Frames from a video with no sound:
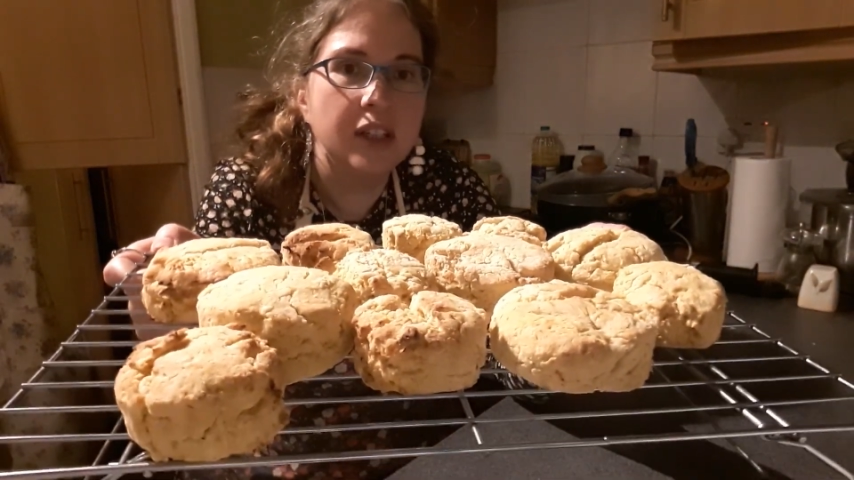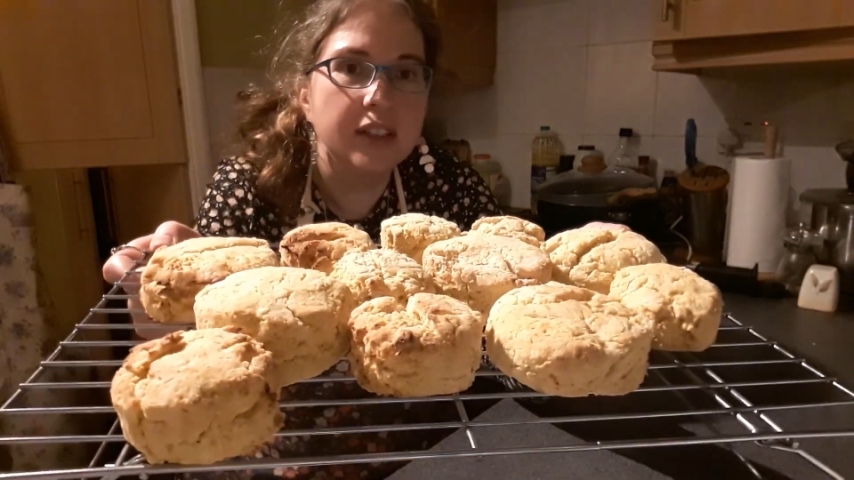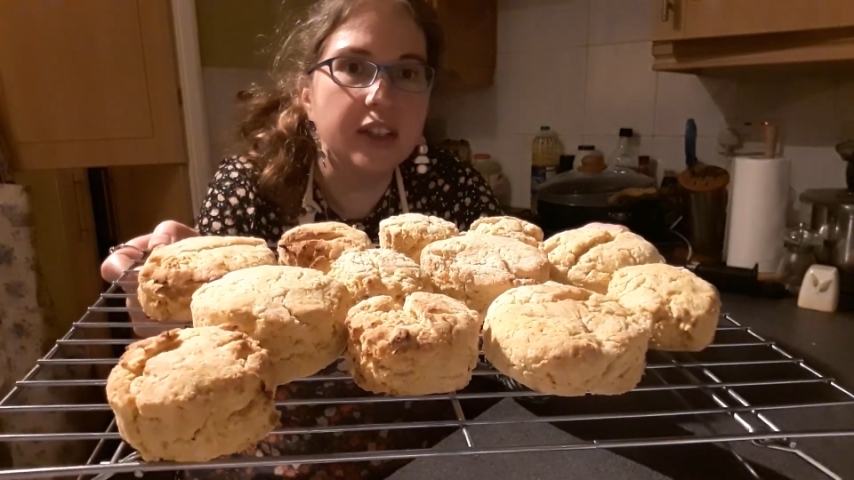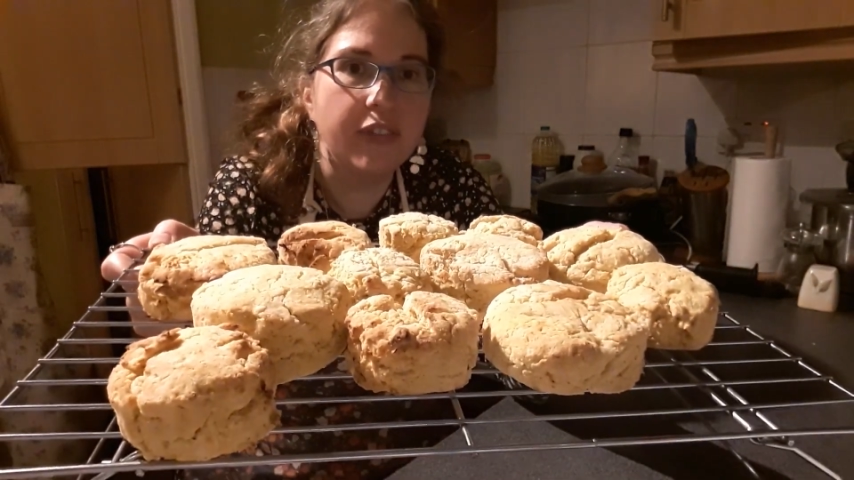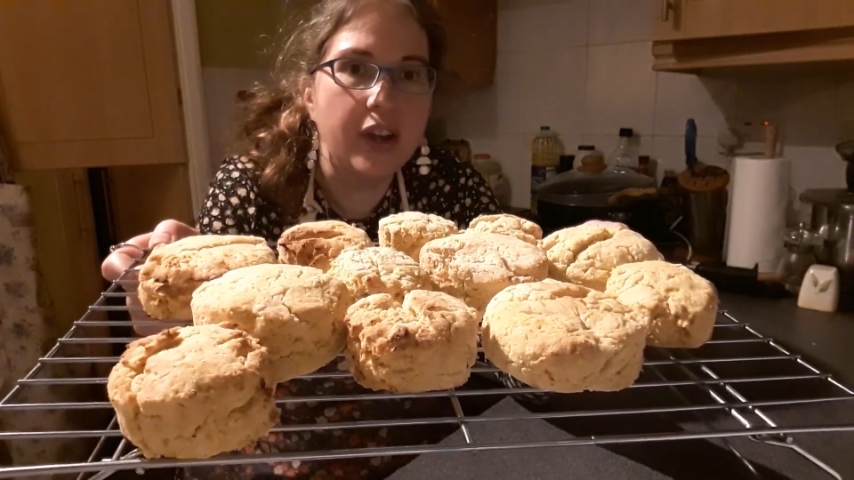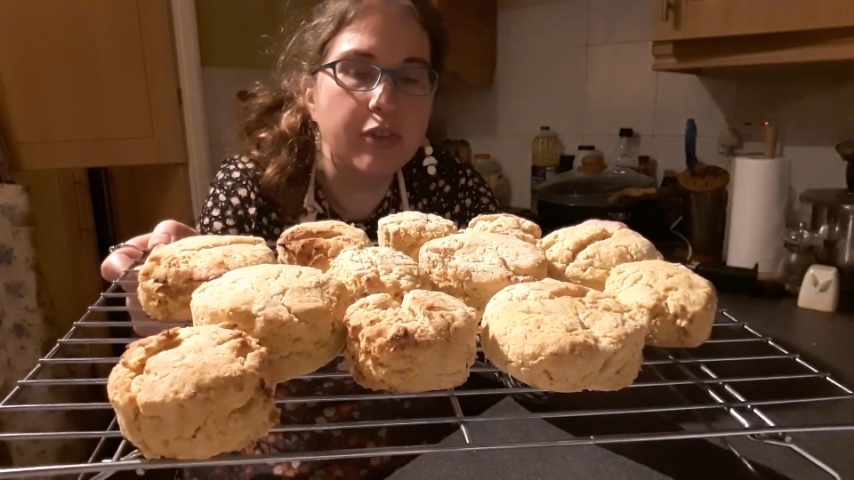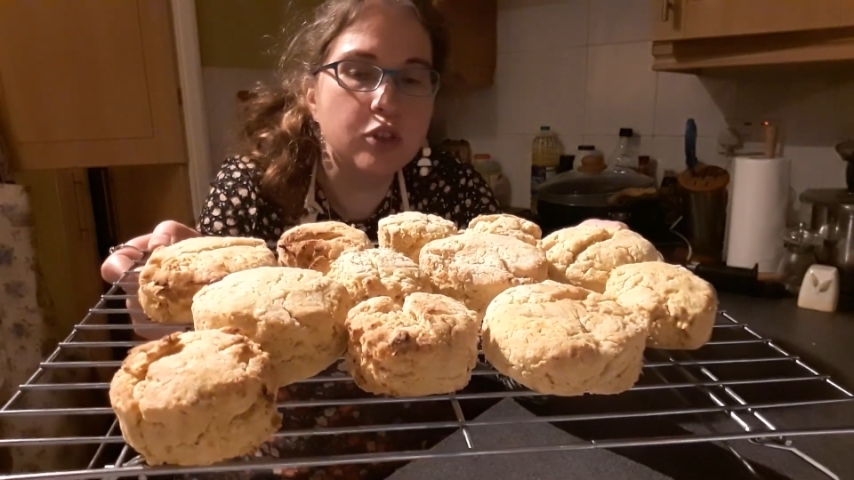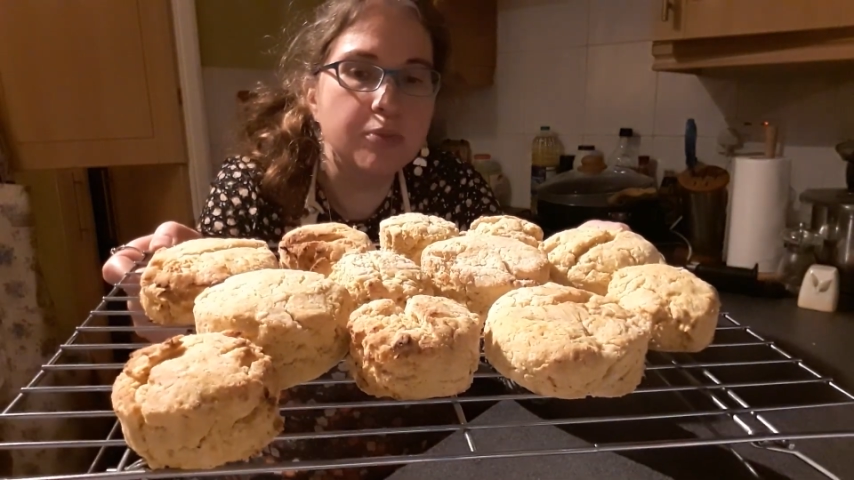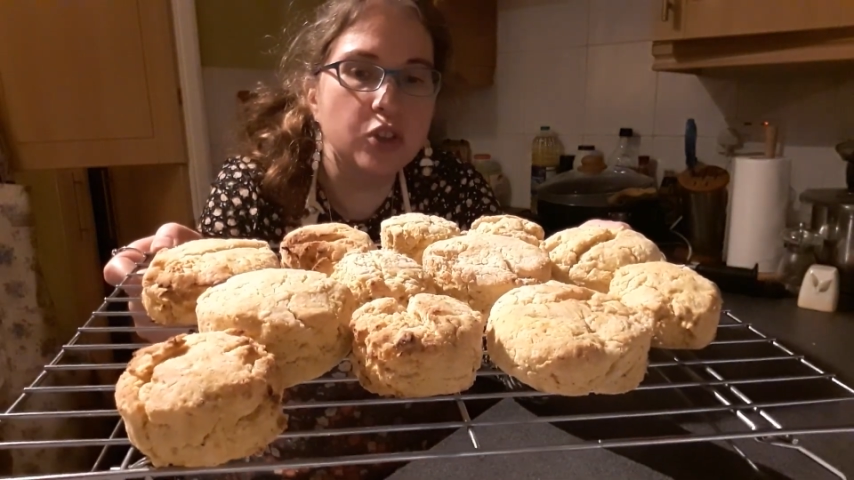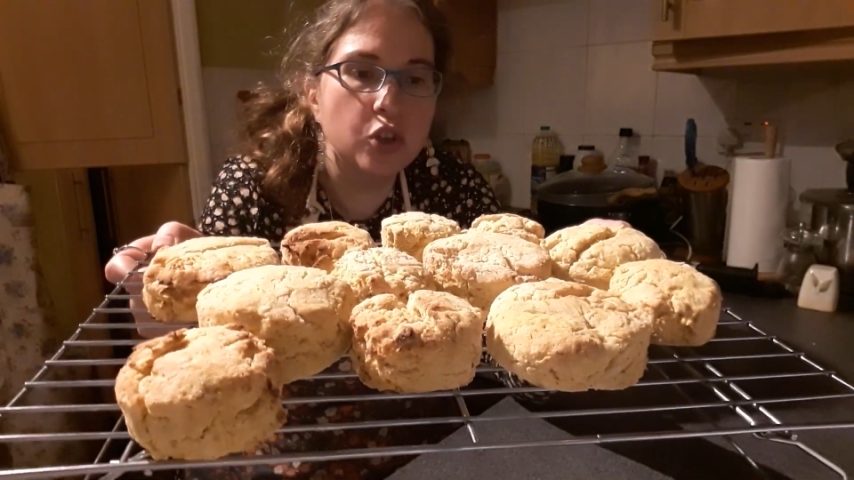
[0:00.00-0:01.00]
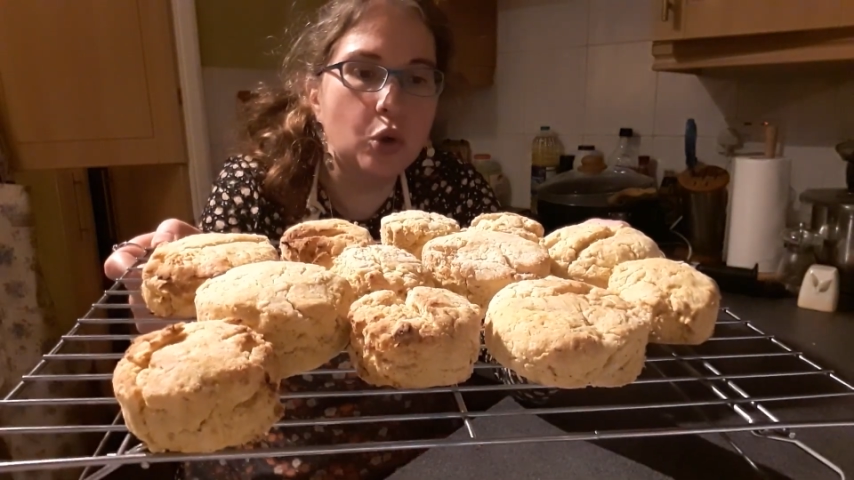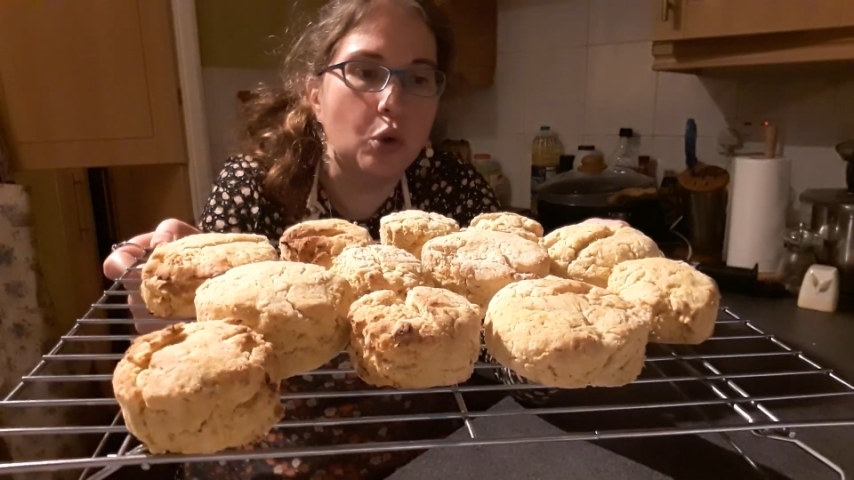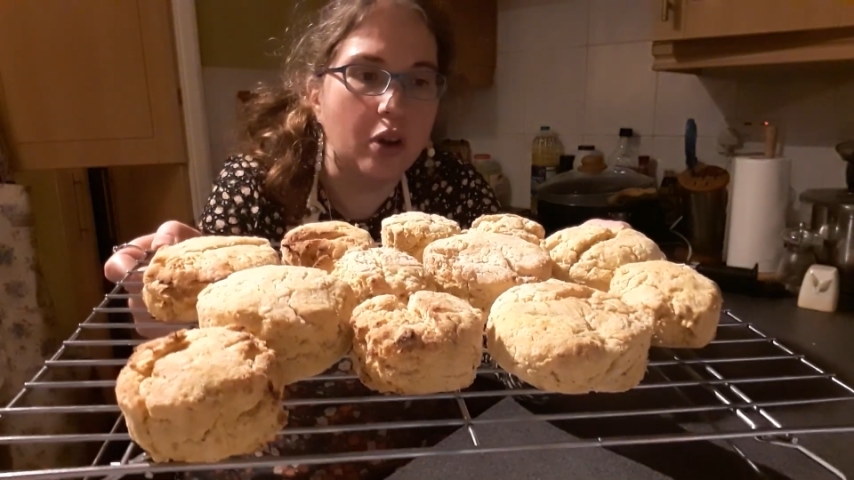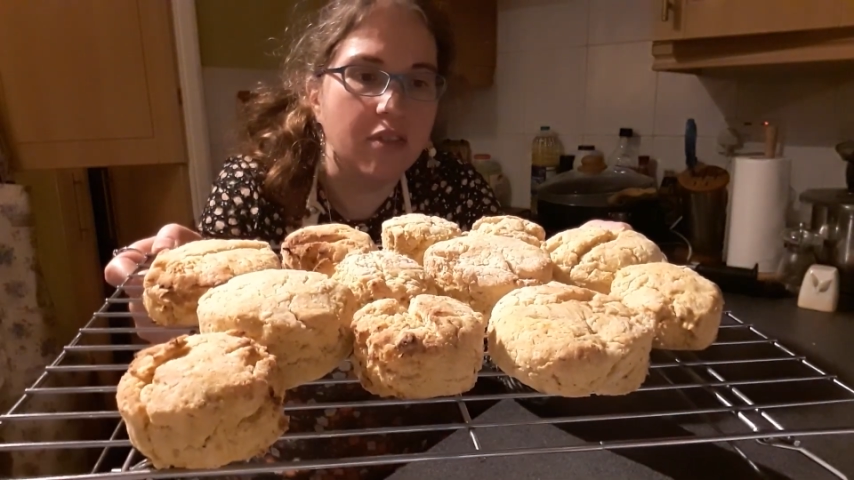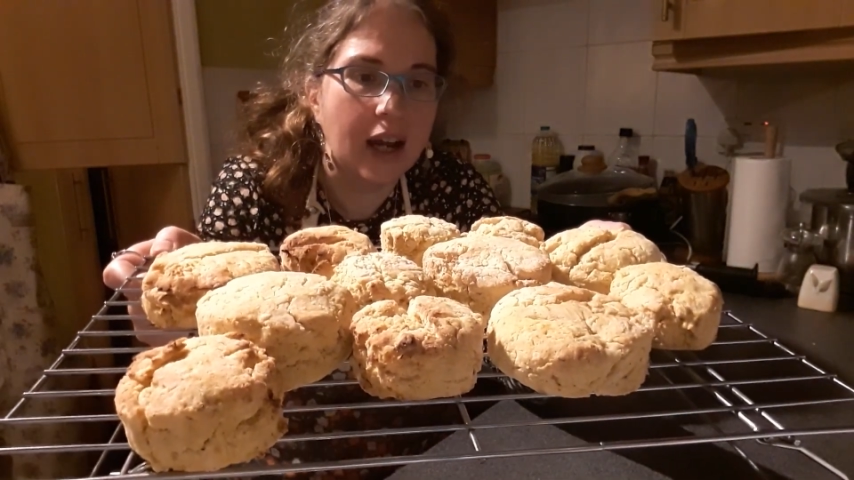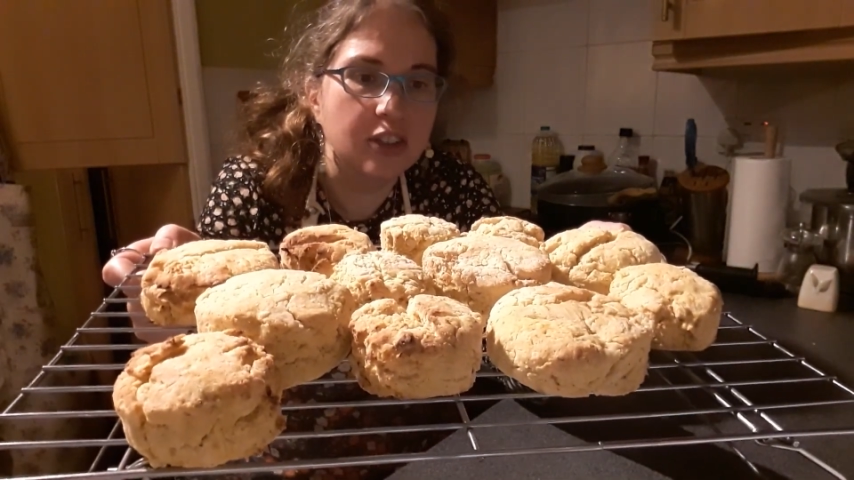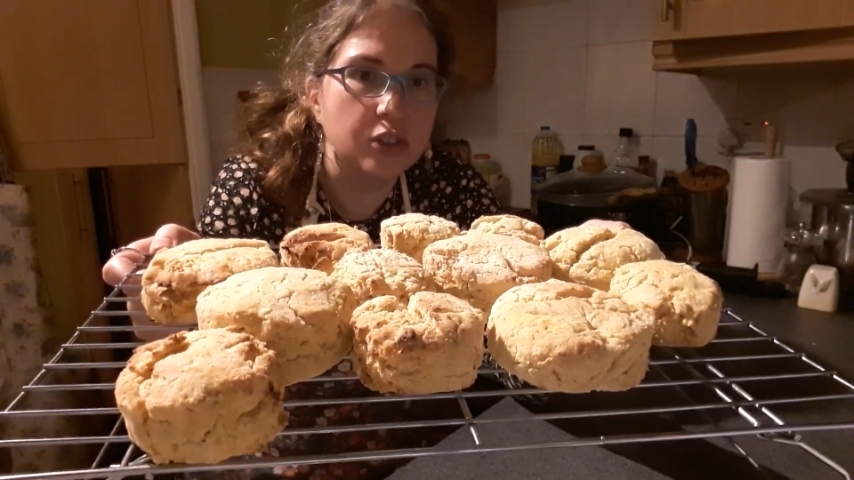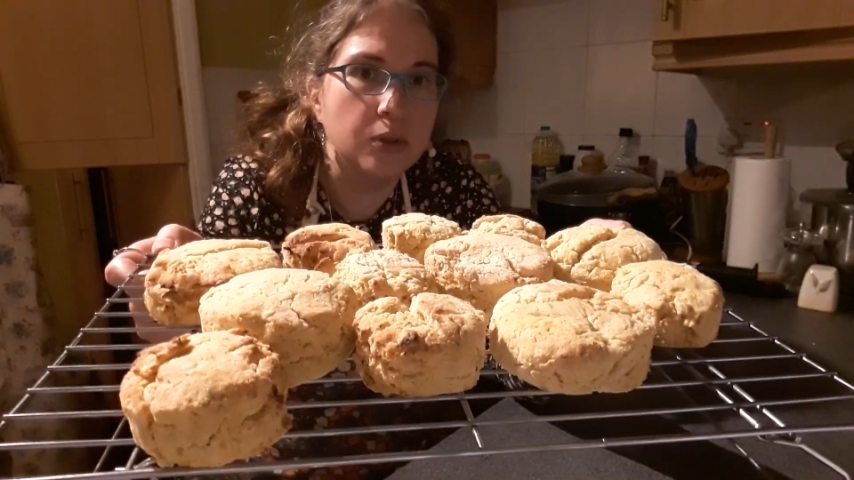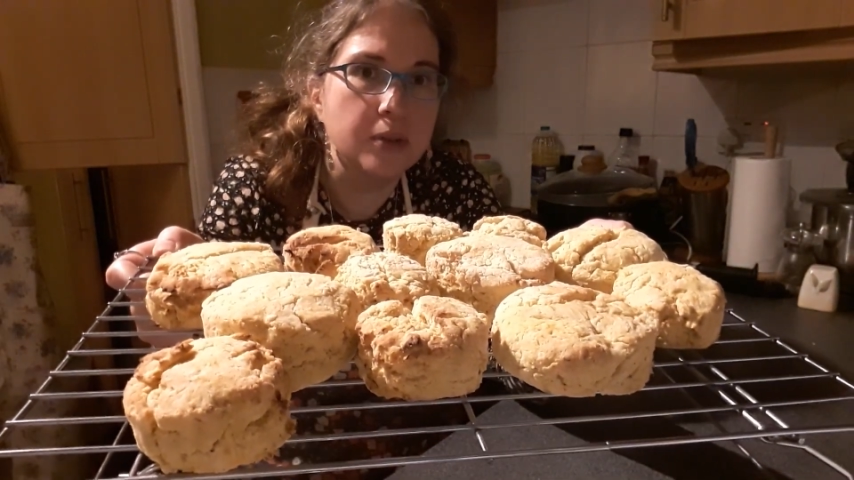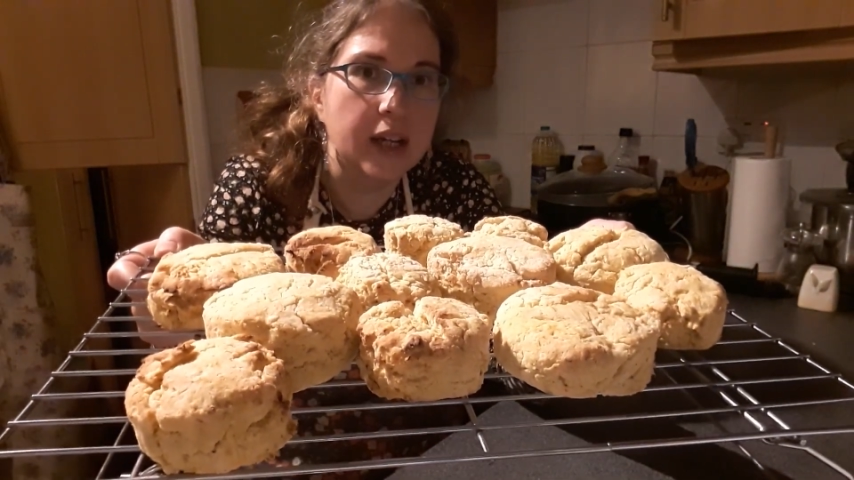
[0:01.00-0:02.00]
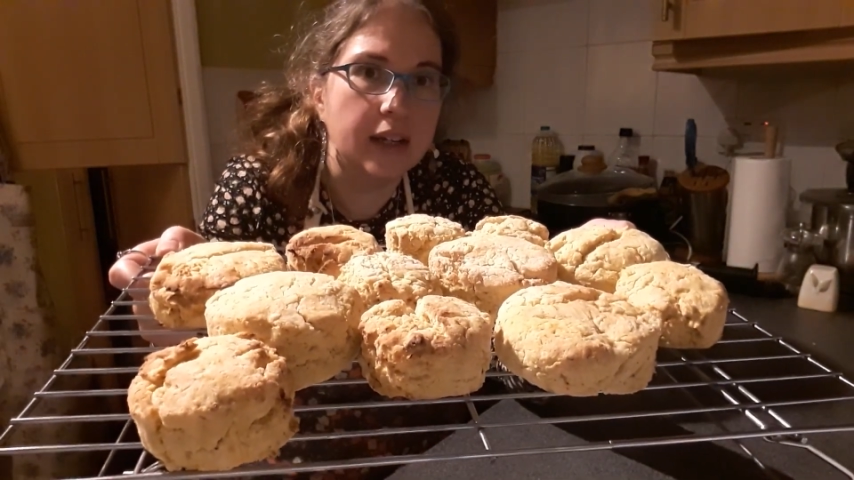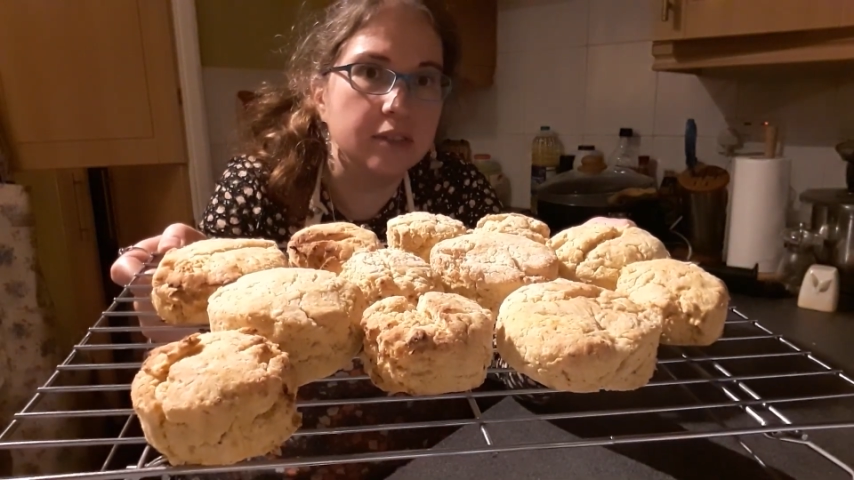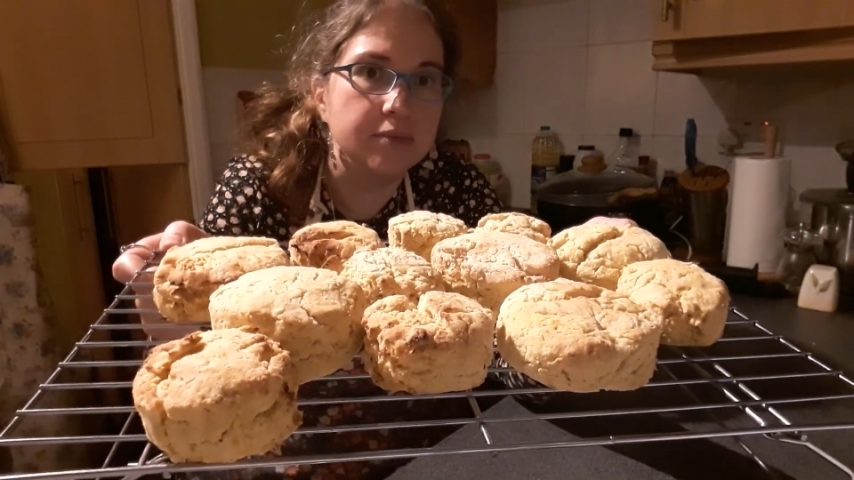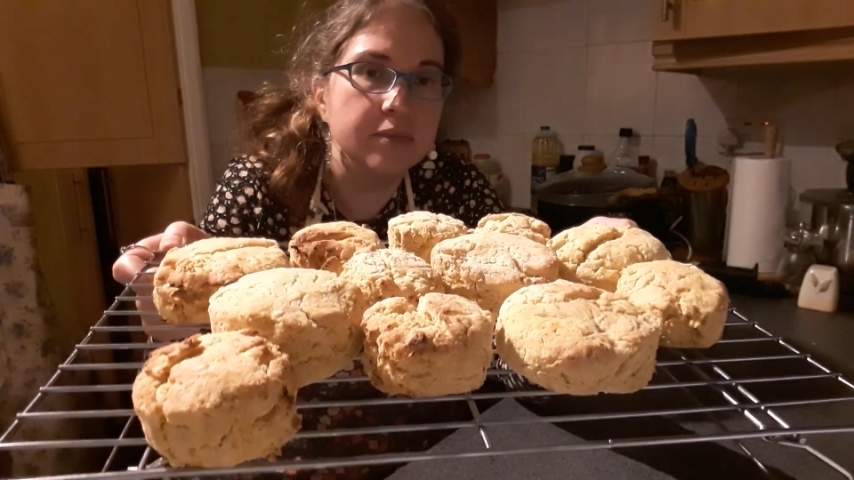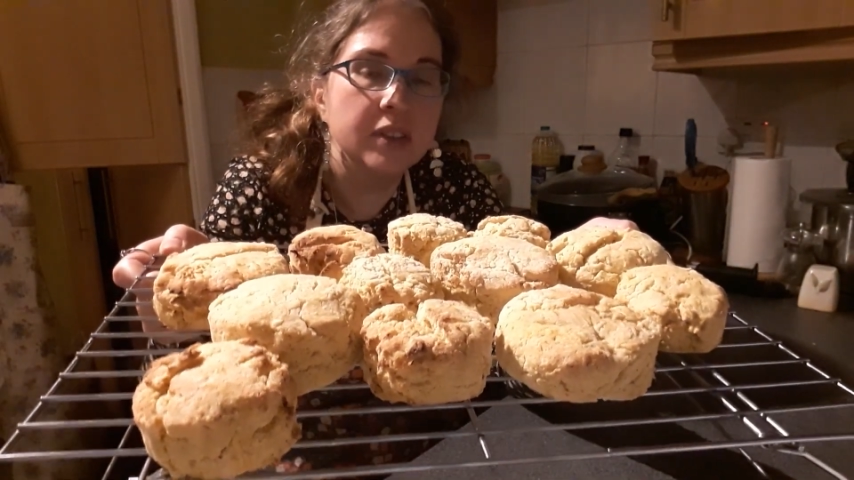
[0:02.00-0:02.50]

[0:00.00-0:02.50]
Now I've left them on a cooling rack to cool down.